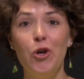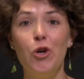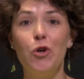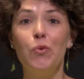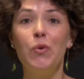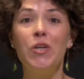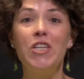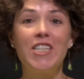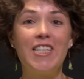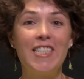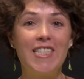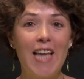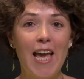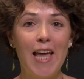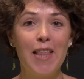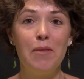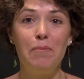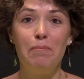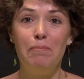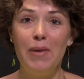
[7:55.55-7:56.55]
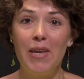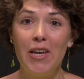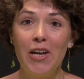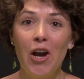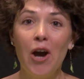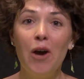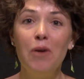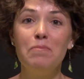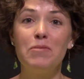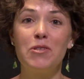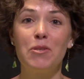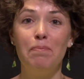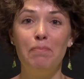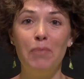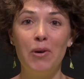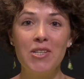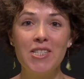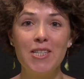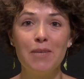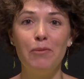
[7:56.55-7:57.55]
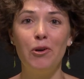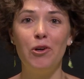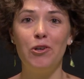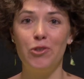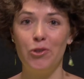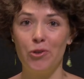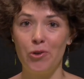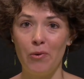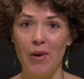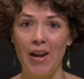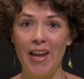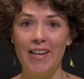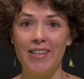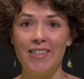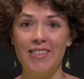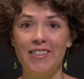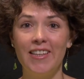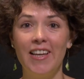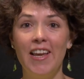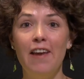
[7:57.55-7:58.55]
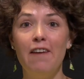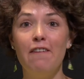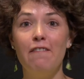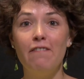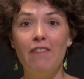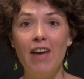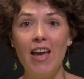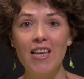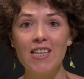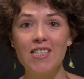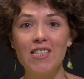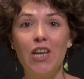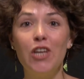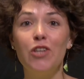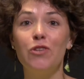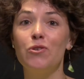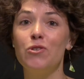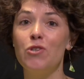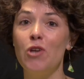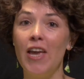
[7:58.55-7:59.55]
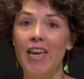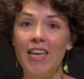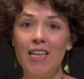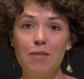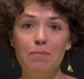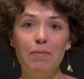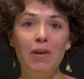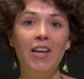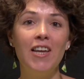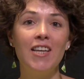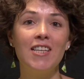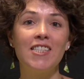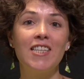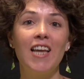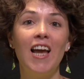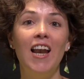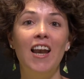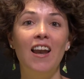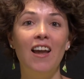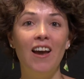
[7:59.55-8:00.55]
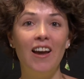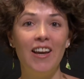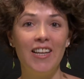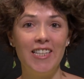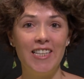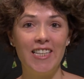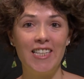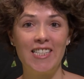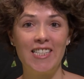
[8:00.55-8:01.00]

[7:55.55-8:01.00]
which then becomes possible to create thanks to the experiential learning